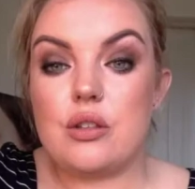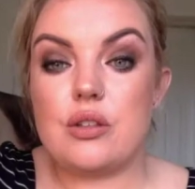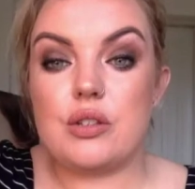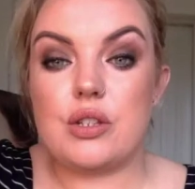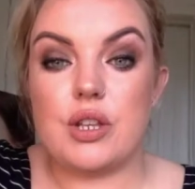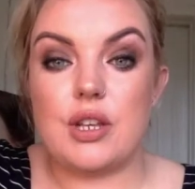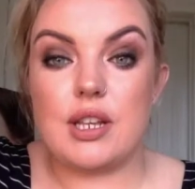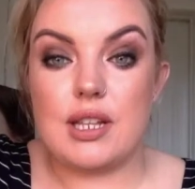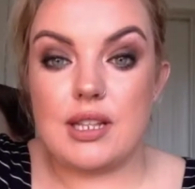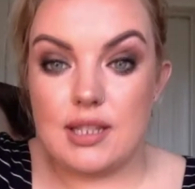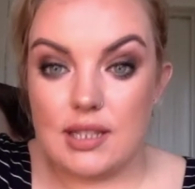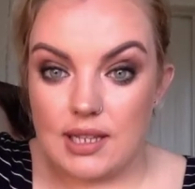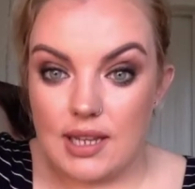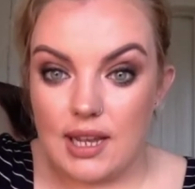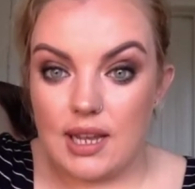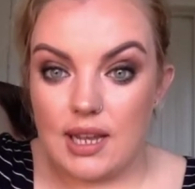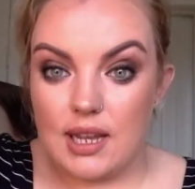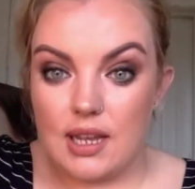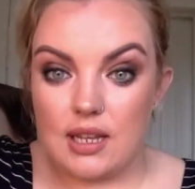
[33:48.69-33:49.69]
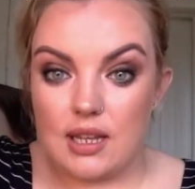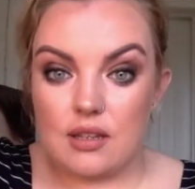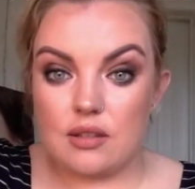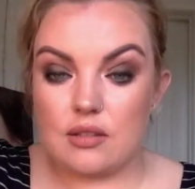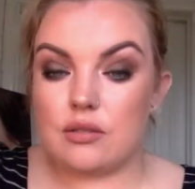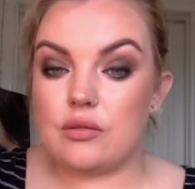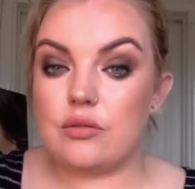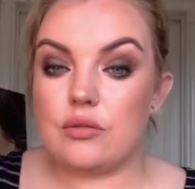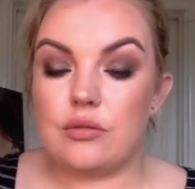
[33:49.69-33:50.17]
So you can see
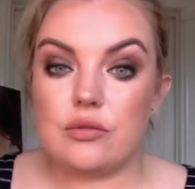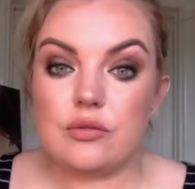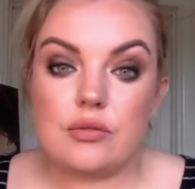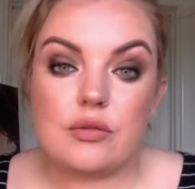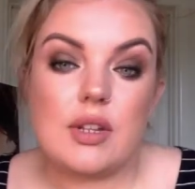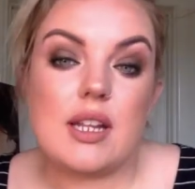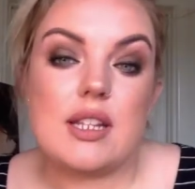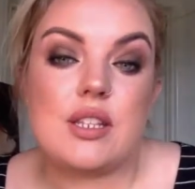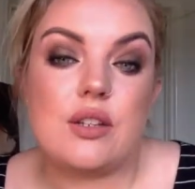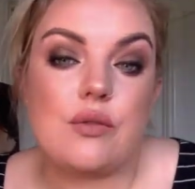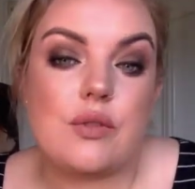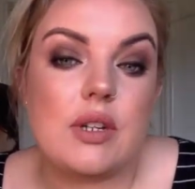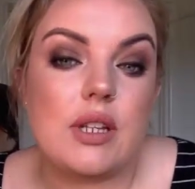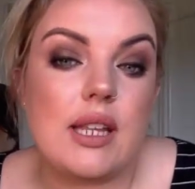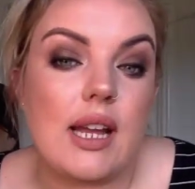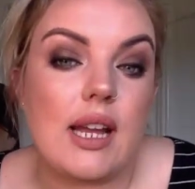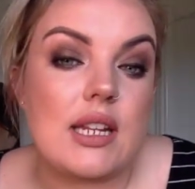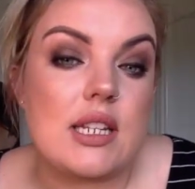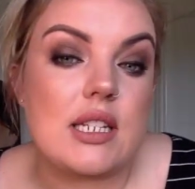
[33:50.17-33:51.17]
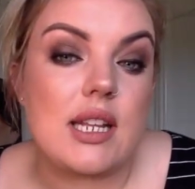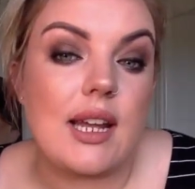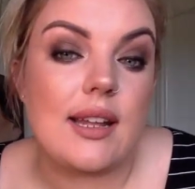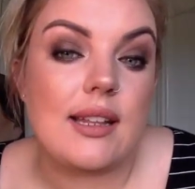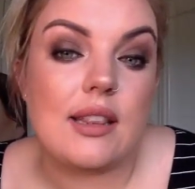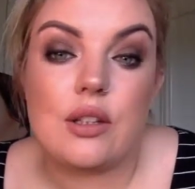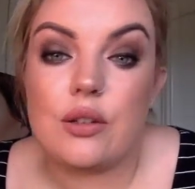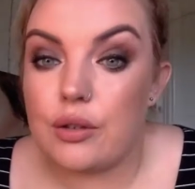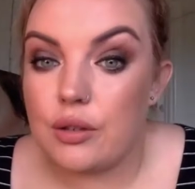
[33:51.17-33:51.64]
it's a really
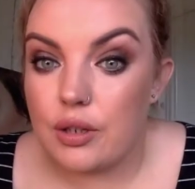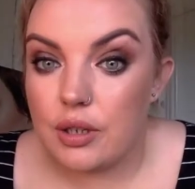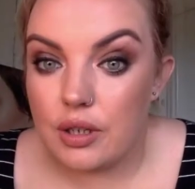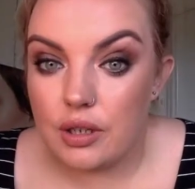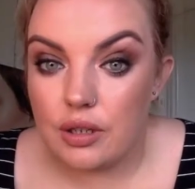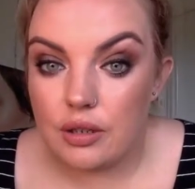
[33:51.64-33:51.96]
undone look.